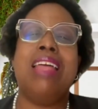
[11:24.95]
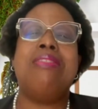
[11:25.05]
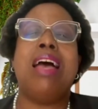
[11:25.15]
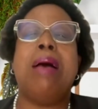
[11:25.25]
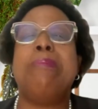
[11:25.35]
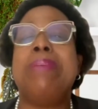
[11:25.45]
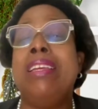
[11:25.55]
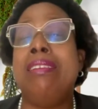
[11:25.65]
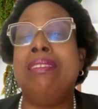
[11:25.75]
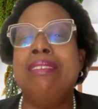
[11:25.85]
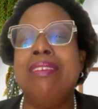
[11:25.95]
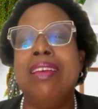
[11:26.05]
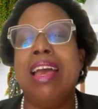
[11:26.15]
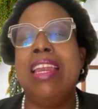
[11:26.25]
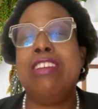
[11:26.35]
and that being
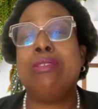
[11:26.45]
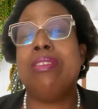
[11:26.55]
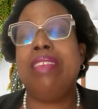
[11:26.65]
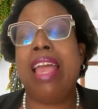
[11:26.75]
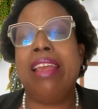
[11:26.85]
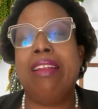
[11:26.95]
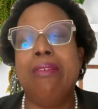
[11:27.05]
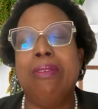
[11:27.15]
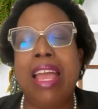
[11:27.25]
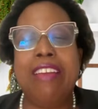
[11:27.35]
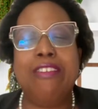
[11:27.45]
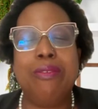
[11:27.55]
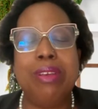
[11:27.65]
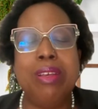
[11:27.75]
a natural cycle of life.